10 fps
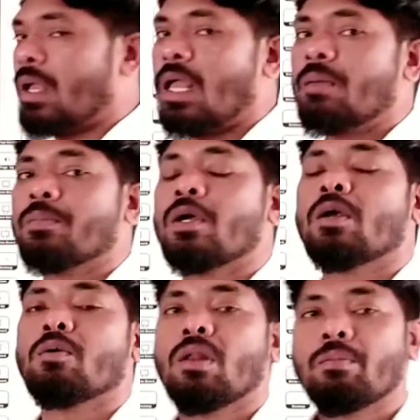
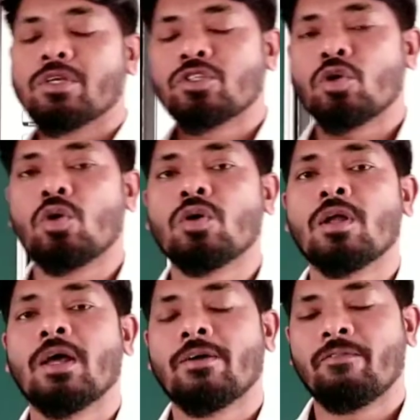map will be shown
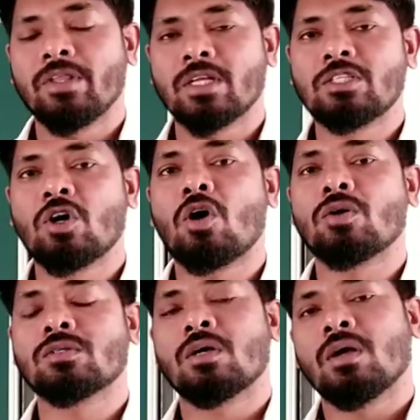with the
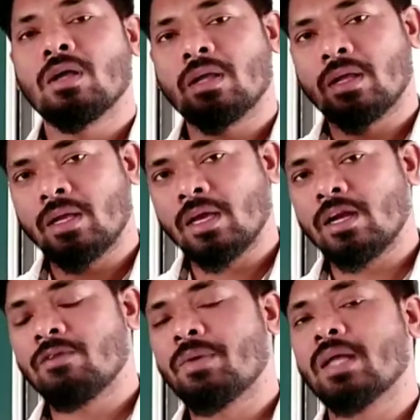dot
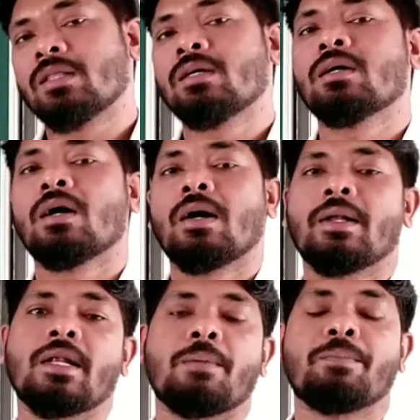carried by the
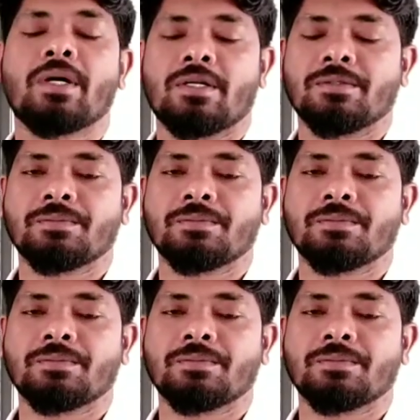number.